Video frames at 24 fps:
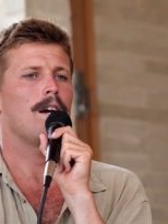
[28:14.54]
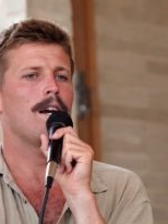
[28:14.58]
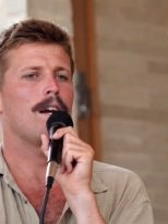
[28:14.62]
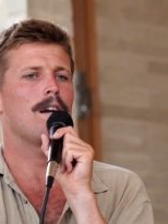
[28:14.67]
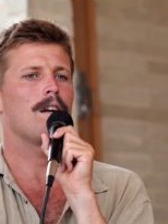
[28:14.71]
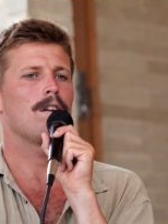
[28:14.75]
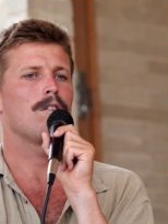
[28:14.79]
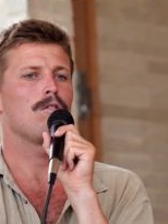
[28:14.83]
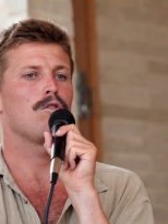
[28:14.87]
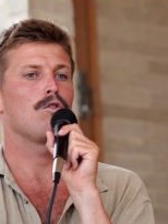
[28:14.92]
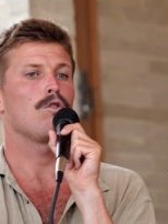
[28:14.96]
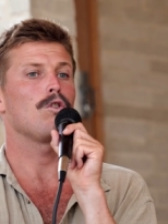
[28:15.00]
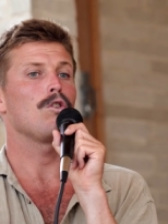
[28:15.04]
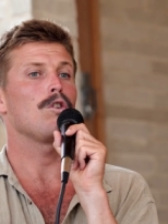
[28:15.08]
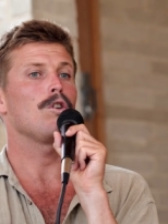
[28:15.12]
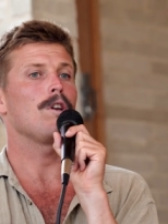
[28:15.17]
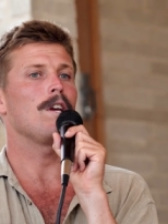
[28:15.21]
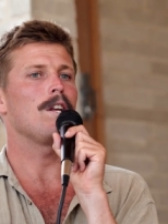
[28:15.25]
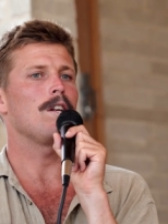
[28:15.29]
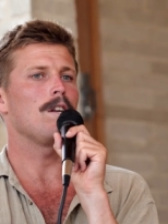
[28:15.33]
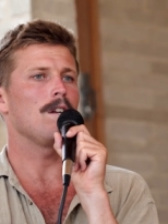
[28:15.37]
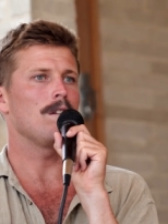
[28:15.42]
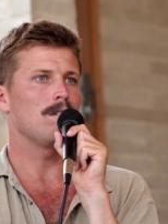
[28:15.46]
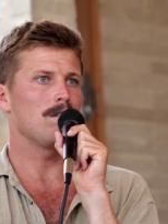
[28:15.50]
and
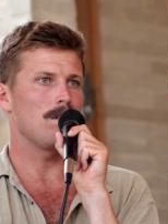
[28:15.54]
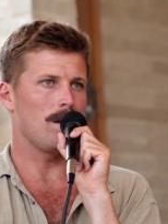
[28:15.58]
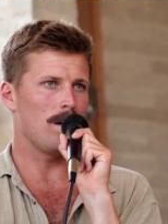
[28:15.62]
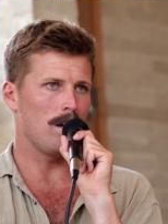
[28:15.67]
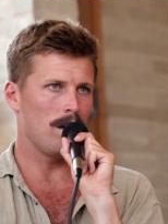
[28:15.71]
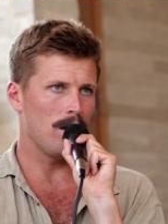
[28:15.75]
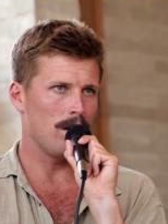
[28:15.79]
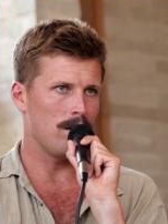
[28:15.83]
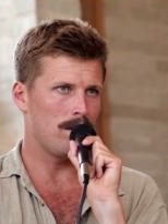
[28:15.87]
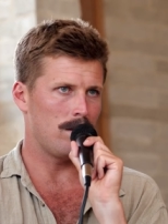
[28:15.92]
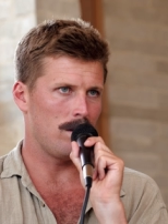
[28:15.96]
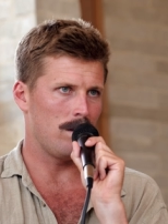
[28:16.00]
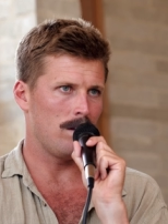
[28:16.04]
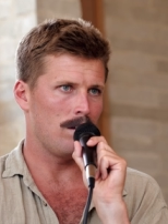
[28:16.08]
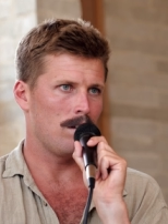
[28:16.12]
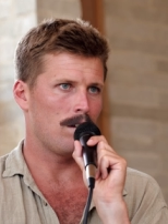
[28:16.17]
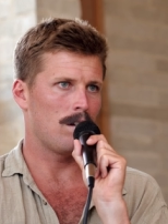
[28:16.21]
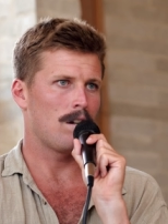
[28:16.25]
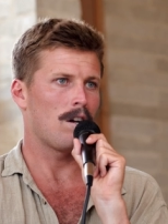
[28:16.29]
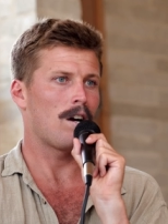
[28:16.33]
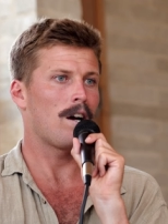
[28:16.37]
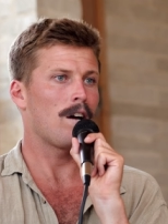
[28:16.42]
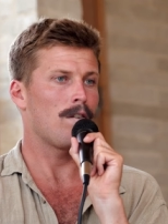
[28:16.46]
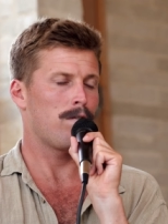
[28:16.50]
it is easy
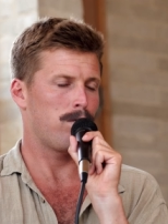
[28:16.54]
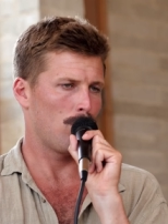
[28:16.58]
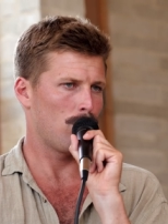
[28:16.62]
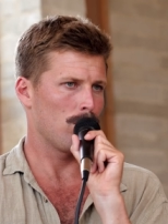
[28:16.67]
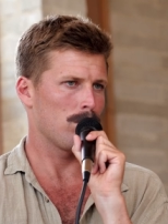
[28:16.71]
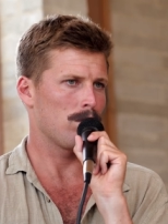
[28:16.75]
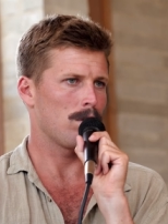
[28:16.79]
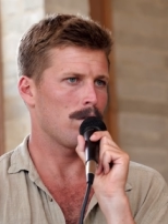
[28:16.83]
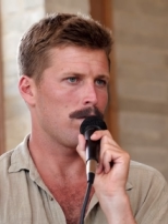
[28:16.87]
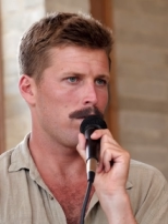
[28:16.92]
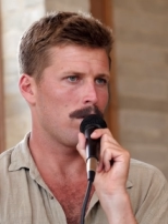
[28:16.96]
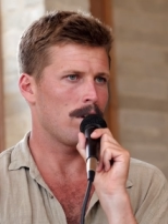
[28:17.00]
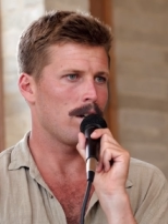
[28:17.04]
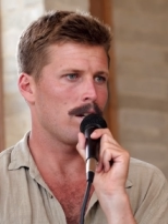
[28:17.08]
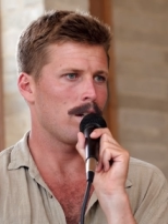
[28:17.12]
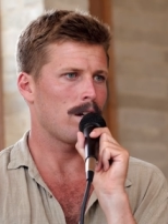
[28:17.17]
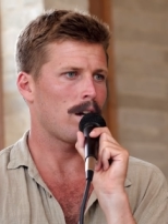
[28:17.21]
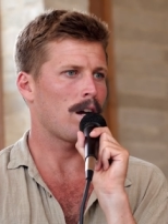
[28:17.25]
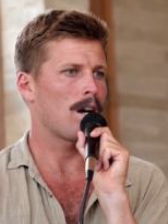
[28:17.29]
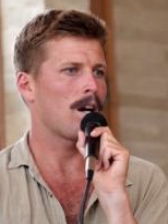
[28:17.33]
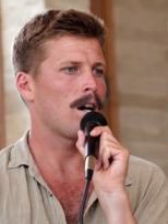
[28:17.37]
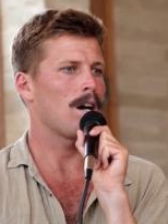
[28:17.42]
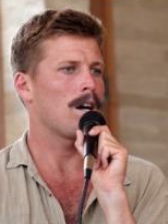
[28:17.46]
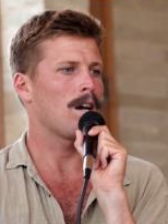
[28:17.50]
and i also find
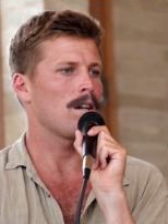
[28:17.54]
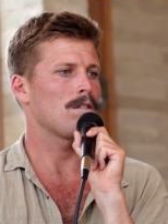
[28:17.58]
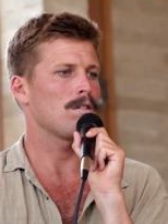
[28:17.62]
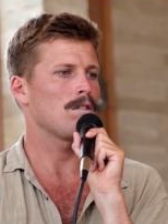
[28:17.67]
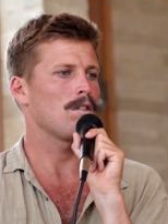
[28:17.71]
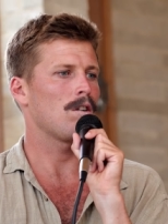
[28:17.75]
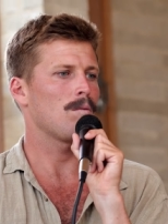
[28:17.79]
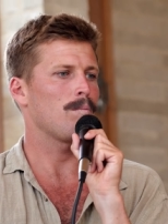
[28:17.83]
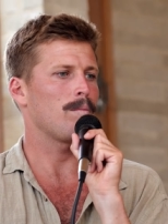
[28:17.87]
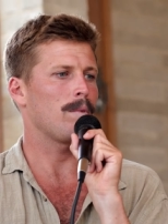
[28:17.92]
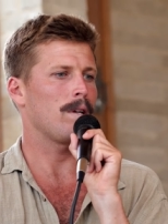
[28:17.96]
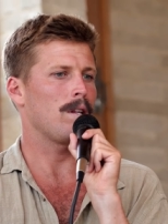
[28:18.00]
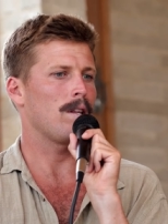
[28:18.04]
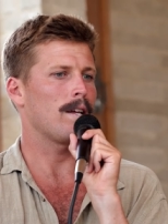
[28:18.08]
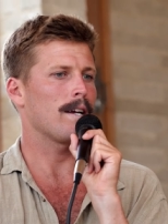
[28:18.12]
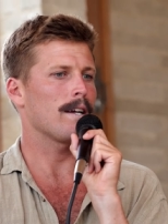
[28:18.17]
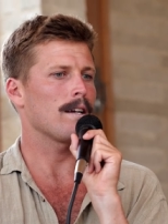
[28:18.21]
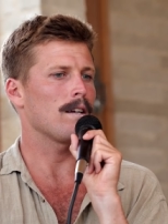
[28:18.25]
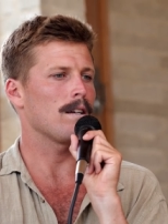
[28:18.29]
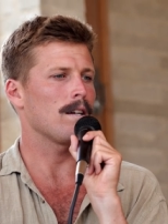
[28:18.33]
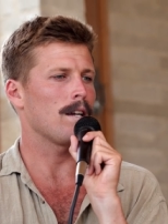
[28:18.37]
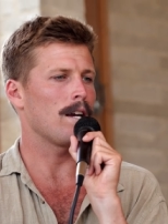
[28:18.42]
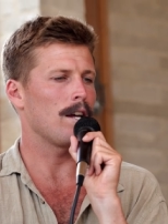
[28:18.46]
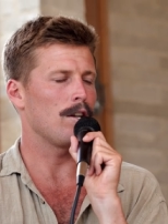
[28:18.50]
it hard to not be
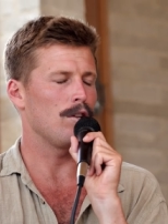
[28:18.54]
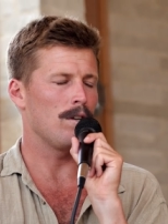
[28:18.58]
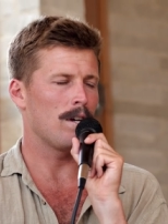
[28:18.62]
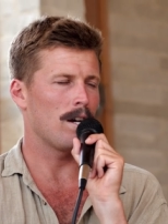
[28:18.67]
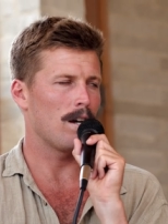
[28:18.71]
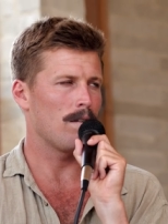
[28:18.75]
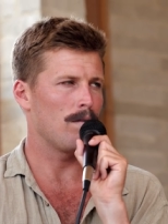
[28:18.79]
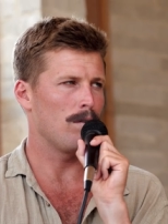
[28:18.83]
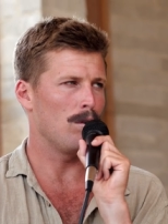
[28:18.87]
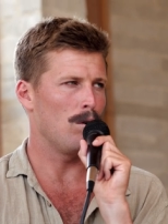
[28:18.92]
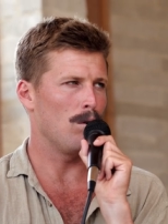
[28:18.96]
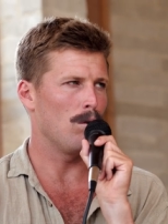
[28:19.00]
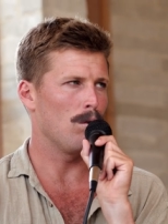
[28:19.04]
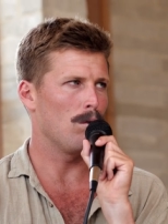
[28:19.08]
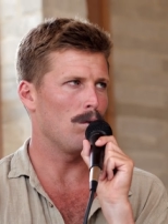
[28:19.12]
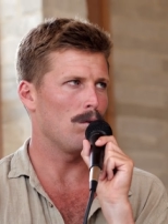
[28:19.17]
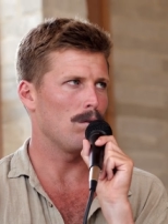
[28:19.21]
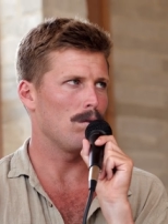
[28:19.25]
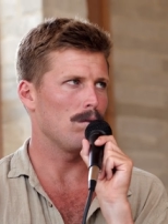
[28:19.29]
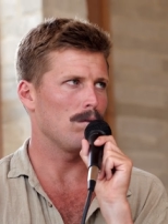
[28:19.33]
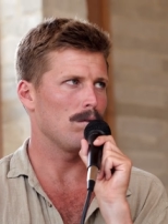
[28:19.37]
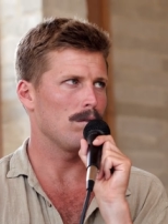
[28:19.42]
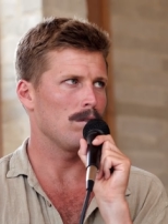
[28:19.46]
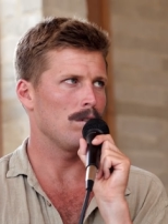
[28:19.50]
like can you have it
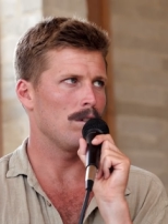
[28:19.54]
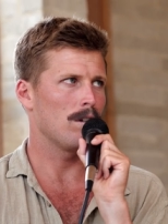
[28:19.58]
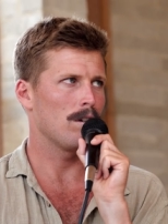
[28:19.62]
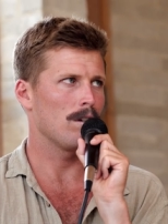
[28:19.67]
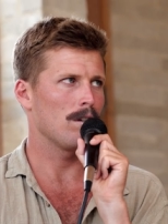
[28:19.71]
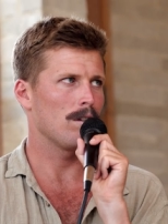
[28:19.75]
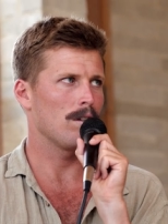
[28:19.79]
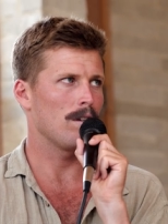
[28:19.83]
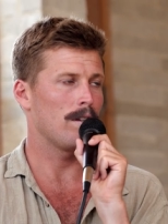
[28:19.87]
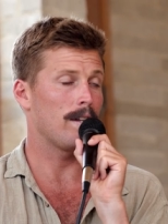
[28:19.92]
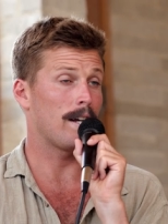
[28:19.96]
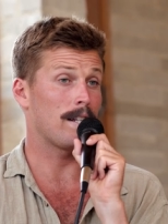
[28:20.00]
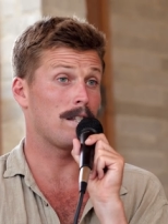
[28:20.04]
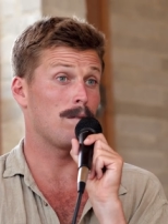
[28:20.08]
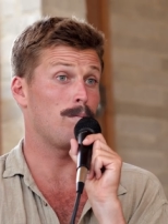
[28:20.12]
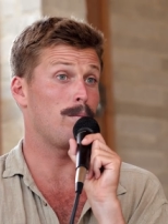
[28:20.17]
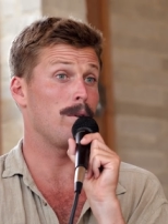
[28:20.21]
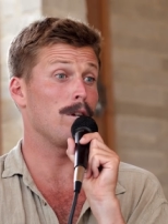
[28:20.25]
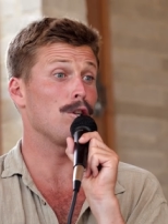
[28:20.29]
all you know and that's mm.